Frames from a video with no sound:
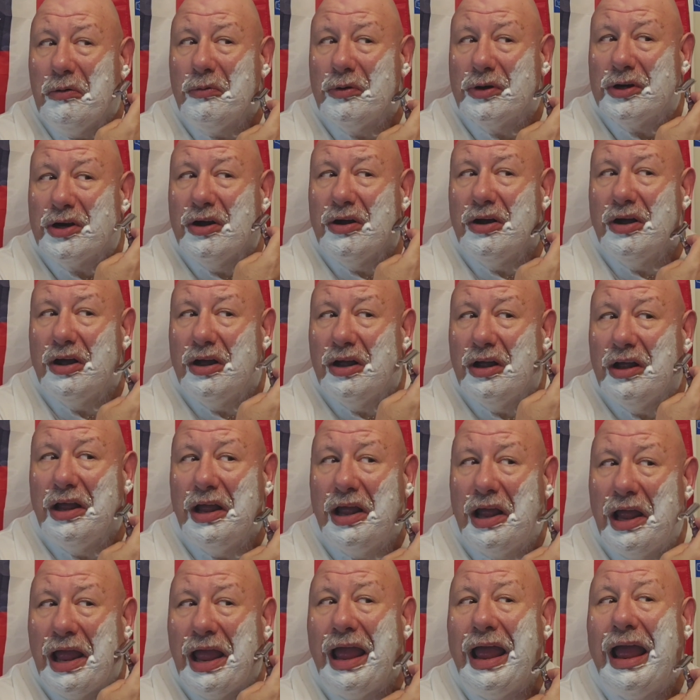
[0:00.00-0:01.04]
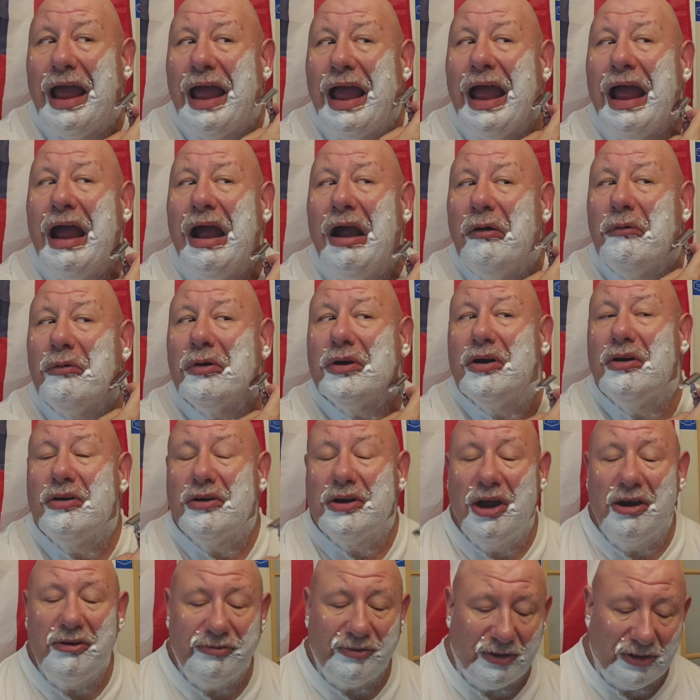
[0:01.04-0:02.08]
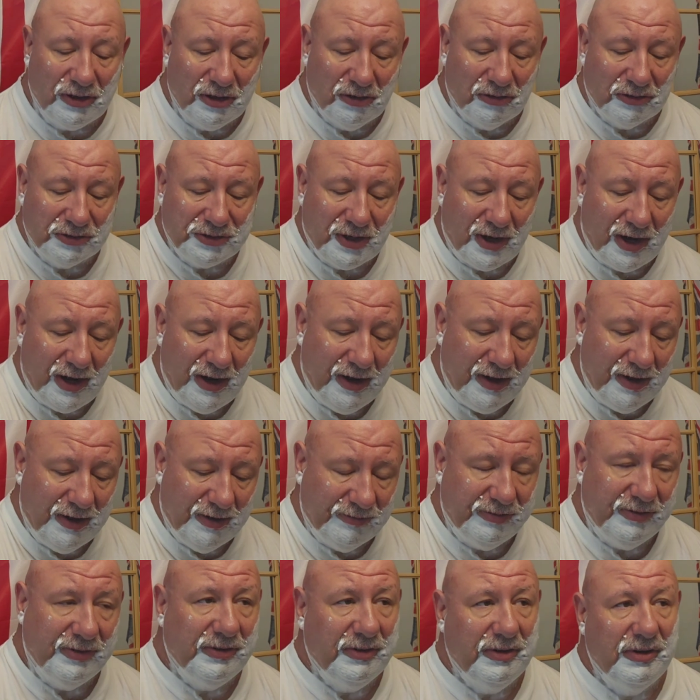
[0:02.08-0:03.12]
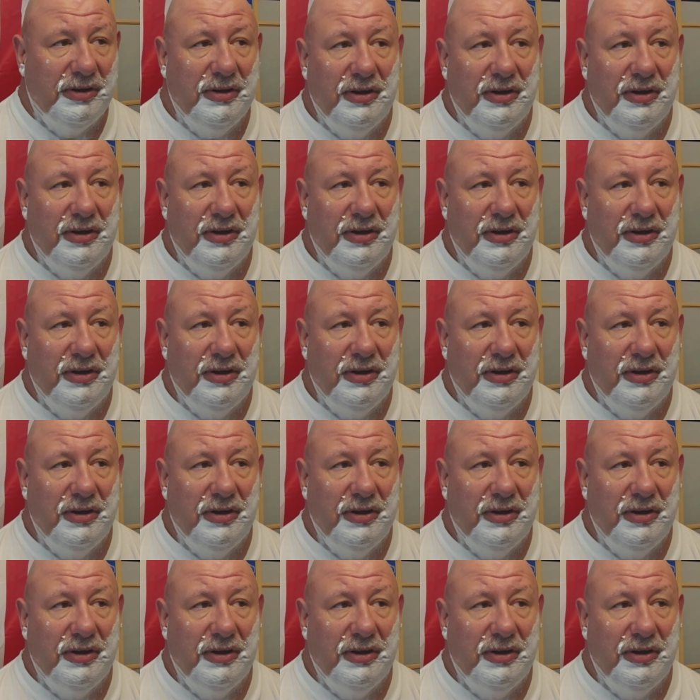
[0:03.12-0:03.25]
We're going to go for a little drive.